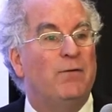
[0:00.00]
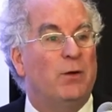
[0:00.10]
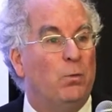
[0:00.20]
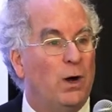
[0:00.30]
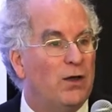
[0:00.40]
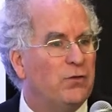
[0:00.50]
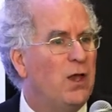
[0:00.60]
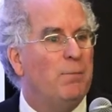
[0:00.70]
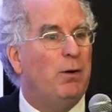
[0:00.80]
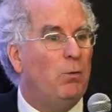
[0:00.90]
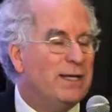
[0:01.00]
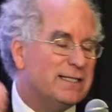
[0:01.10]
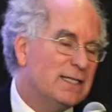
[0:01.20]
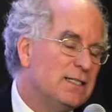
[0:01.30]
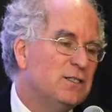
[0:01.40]
of it was, but we
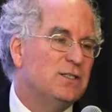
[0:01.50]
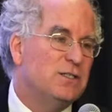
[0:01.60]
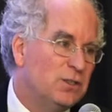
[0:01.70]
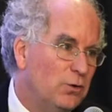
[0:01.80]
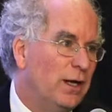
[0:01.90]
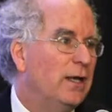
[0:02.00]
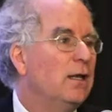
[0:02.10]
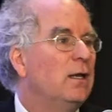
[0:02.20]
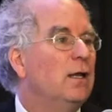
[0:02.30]
didn't do it.